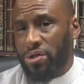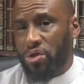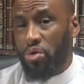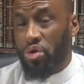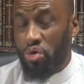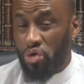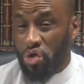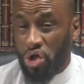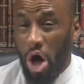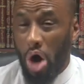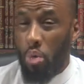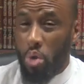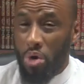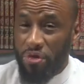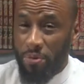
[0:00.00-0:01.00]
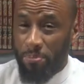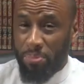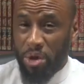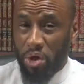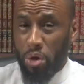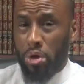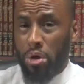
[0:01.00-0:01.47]
So you saw where the
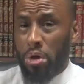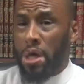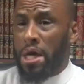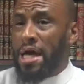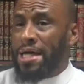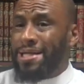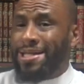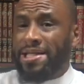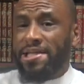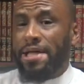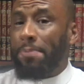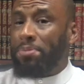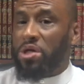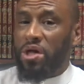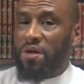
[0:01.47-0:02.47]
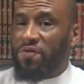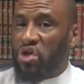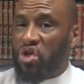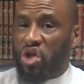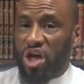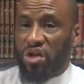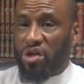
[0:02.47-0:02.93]
pure deception of the
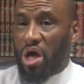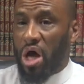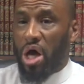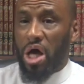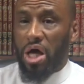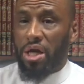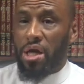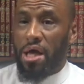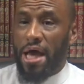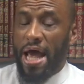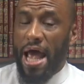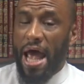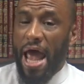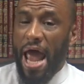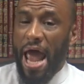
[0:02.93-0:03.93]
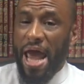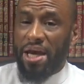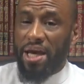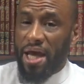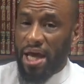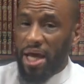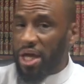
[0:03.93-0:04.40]
shaitan
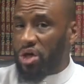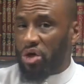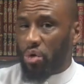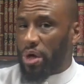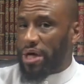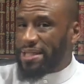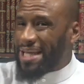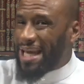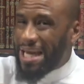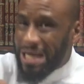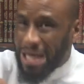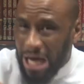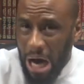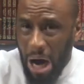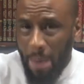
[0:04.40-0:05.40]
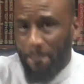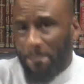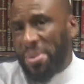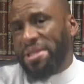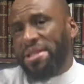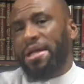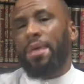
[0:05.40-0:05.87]
and ignorance
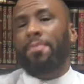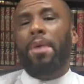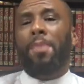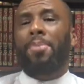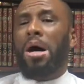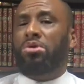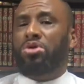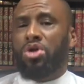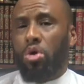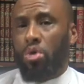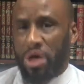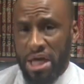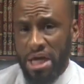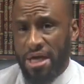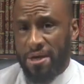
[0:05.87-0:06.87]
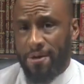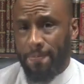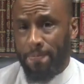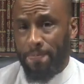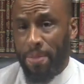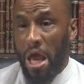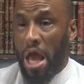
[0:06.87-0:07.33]
encompassed him about Tawheed
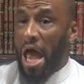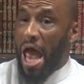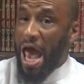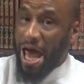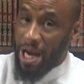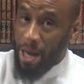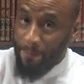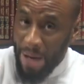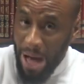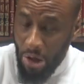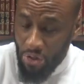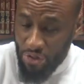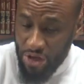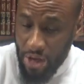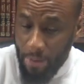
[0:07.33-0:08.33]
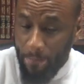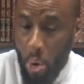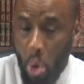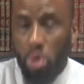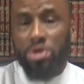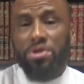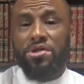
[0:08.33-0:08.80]
and about the
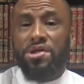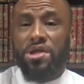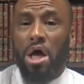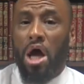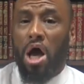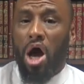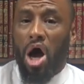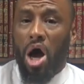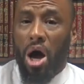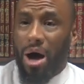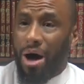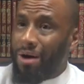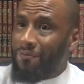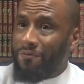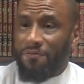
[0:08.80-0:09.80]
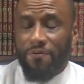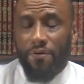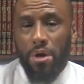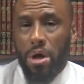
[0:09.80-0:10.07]
importance of